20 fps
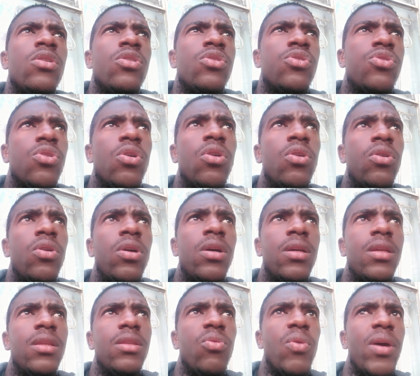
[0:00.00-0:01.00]
So
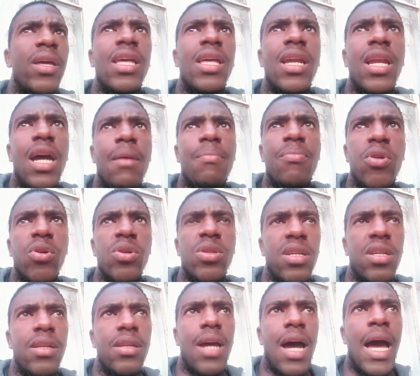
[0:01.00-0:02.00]
the way that I approach
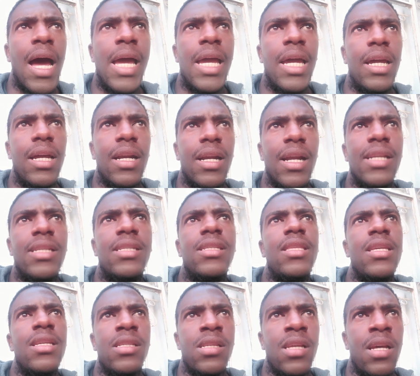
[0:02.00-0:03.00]
it, I read
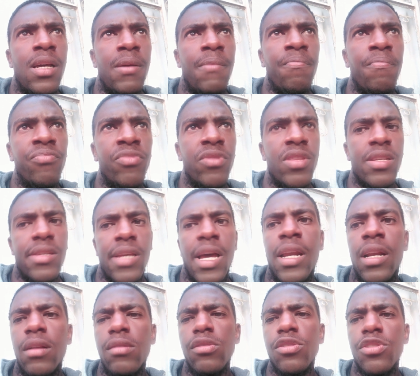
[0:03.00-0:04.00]
these
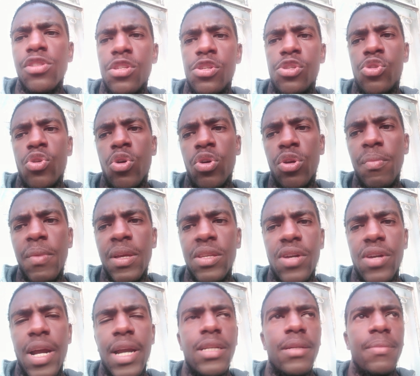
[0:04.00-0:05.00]
articles, these
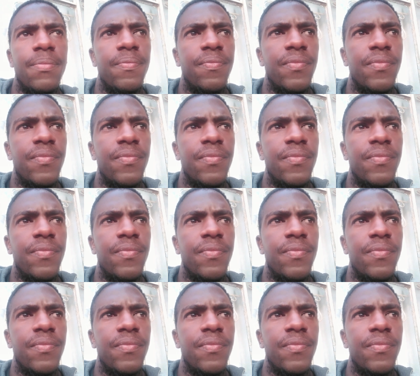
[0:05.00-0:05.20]
documents, right?